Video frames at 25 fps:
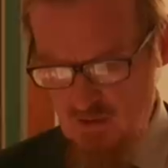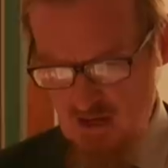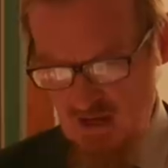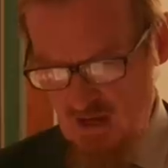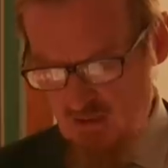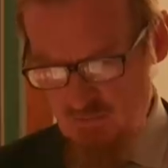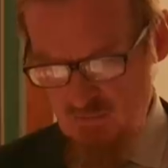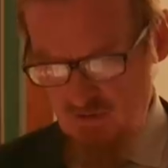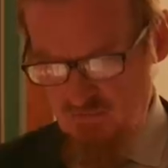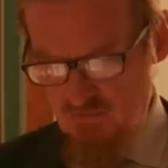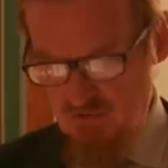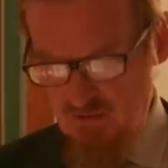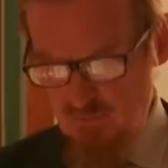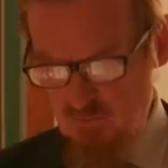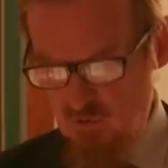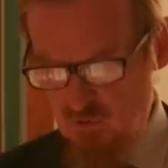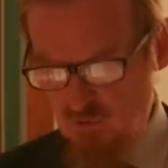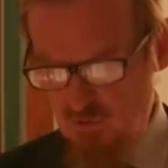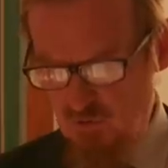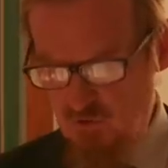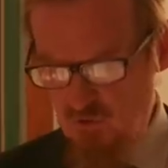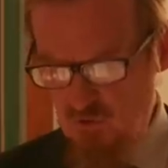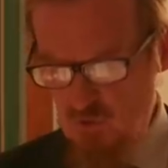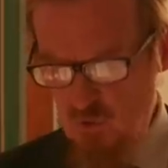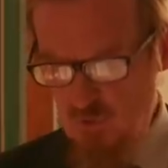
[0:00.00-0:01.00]
Ahmed seems
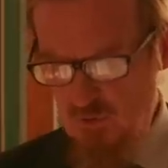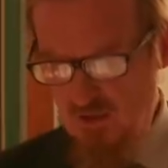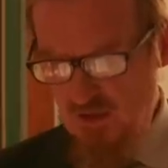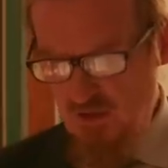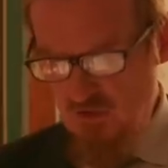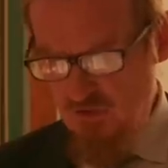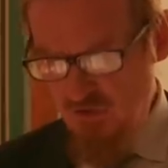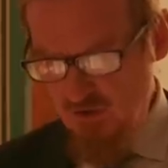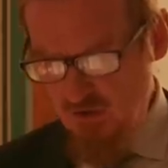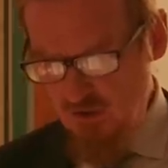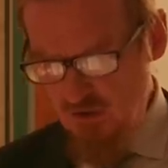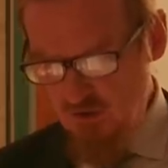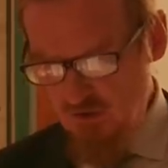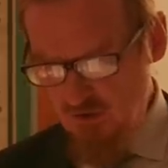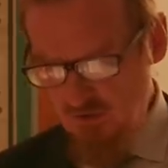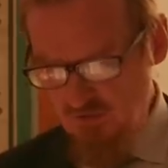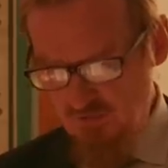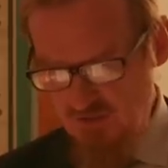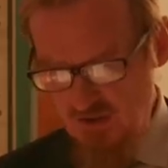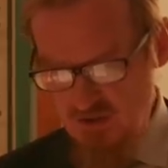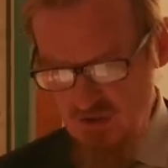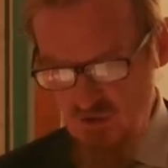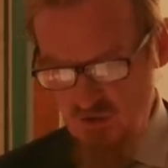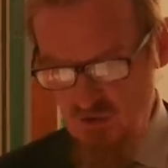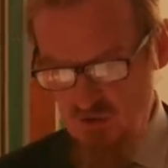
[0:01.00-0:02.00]
to assume an eternal
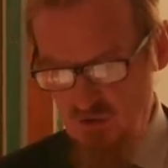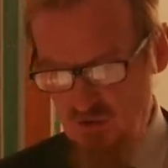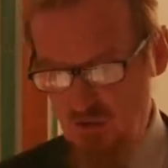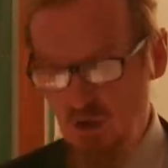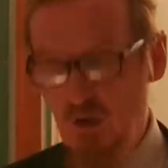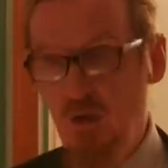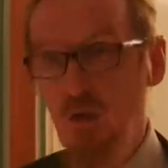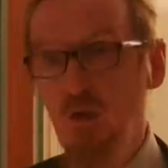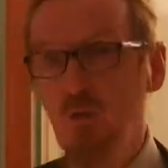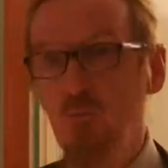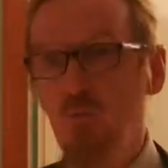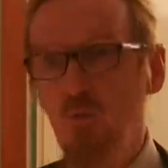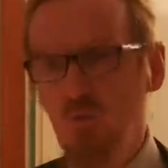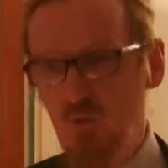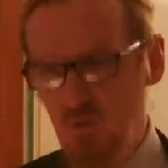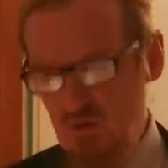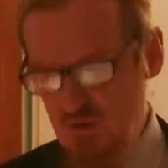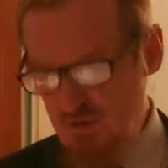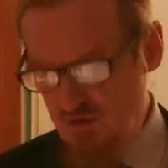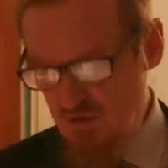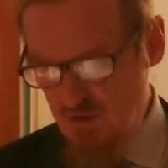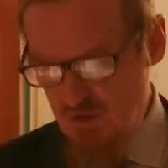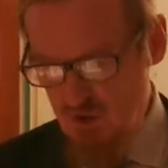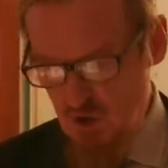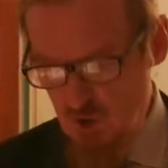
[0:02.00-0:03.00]
tension
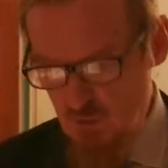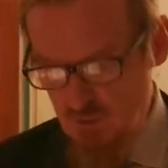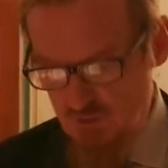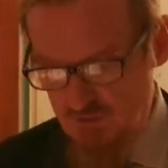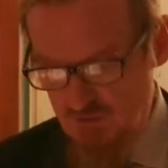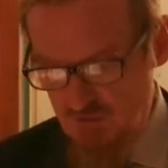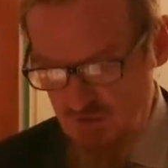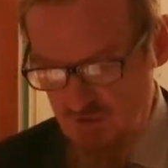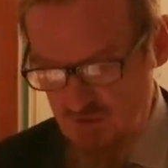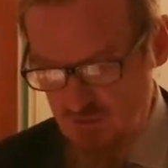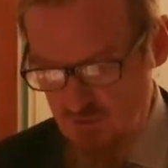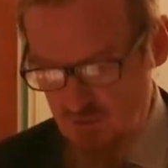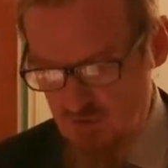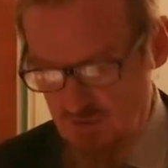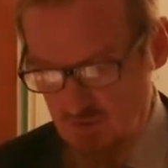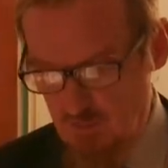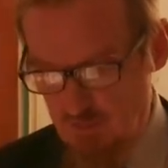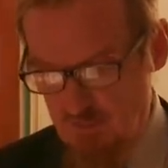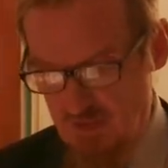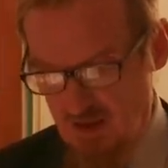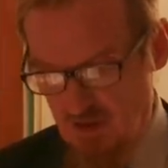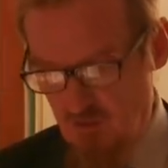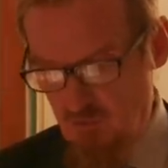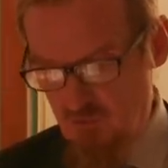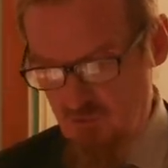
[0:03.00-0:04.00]
between the
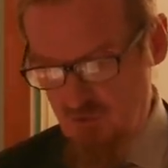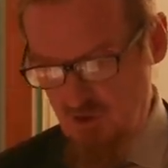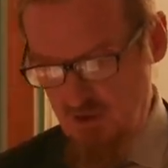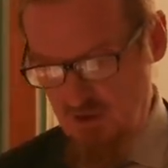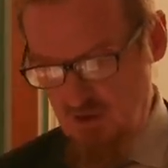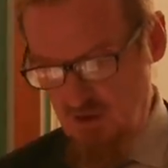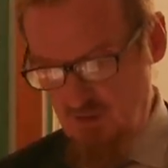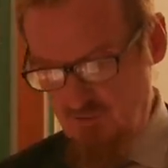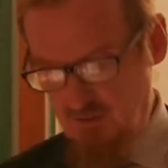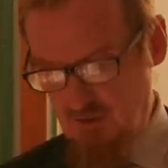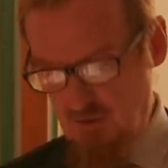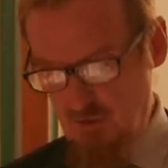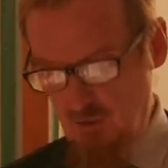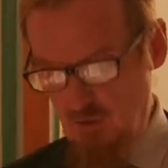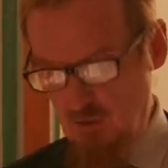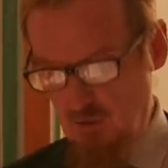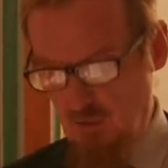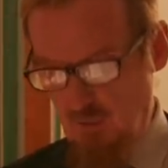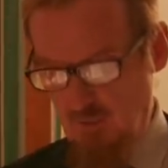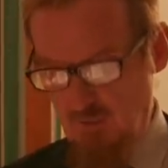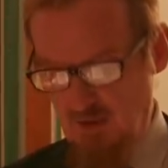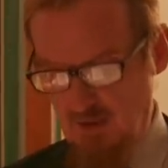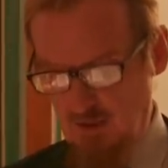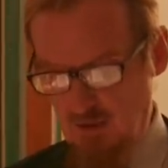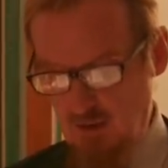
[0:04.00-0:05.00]
nomocentric boundary-loving
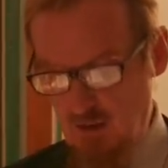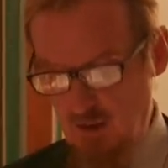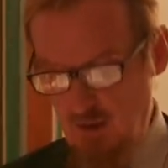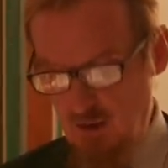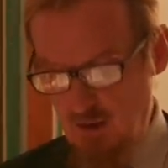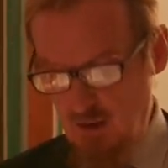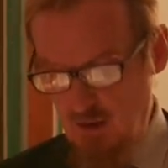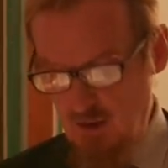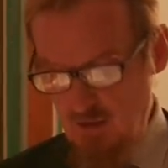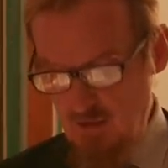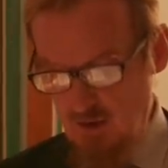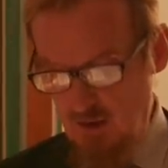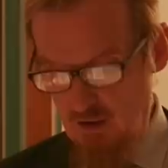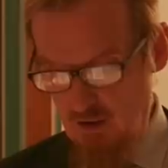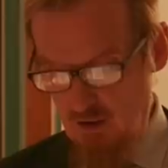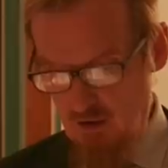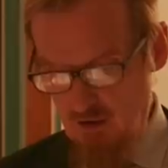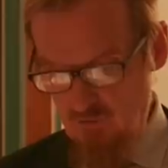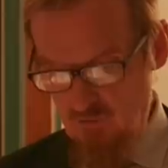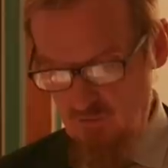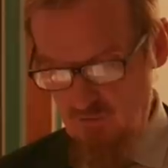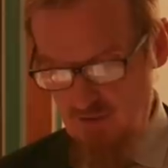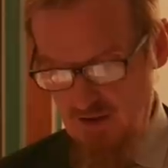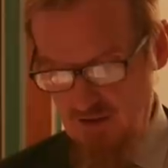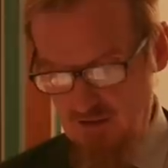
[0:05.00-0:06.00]
ulama and the
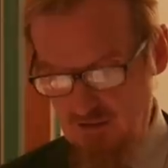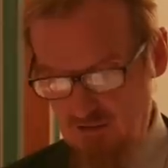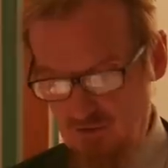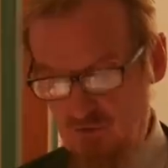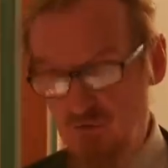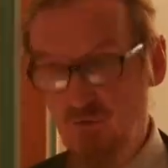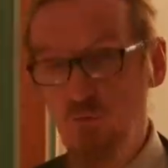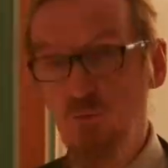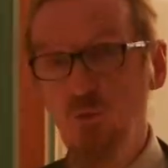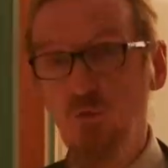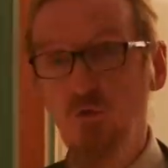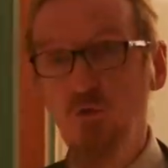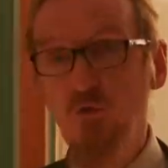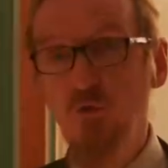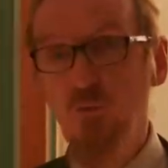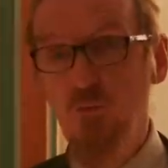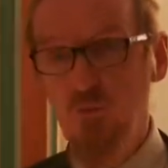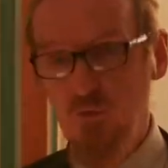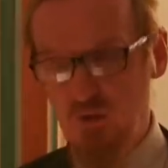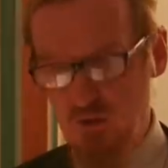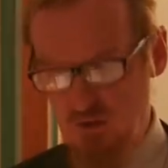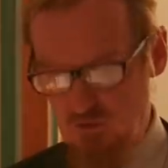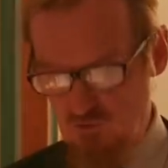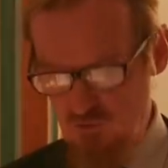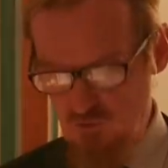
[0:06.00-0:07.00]
hard facts of
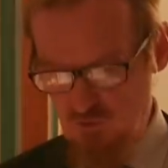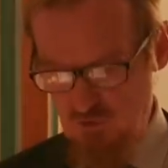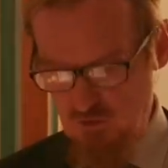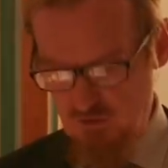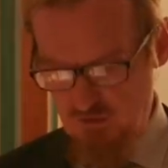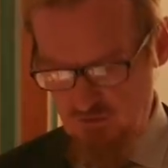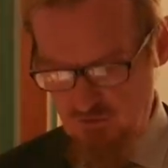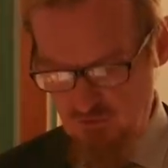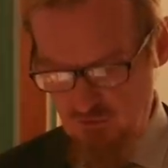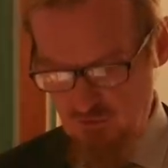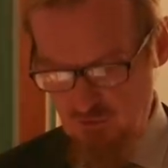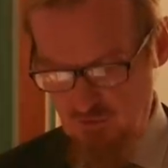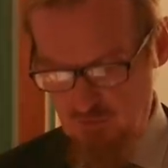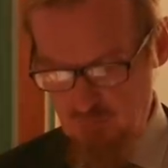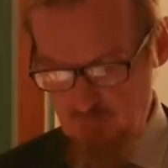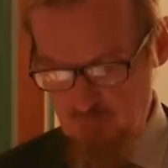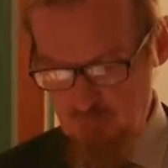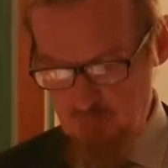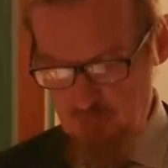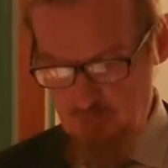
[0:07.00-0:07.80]
Muslim cultural history.